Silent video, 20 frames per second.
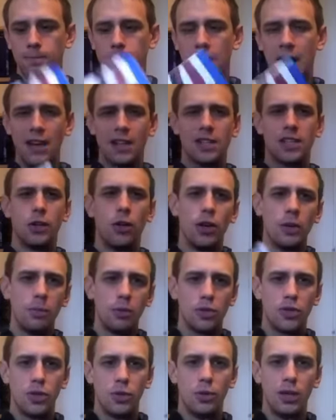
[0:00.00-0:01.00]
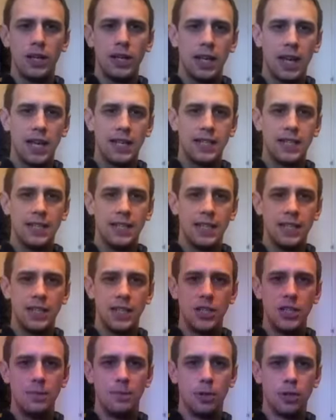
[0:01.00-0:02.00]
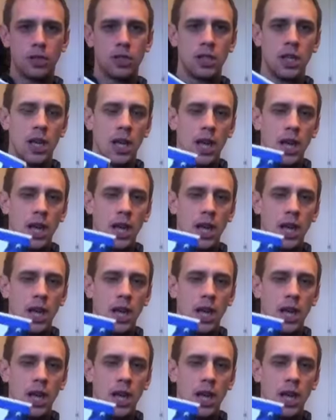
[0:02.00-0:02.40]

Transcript: Kind of slowly but surely collecting these Digibooks.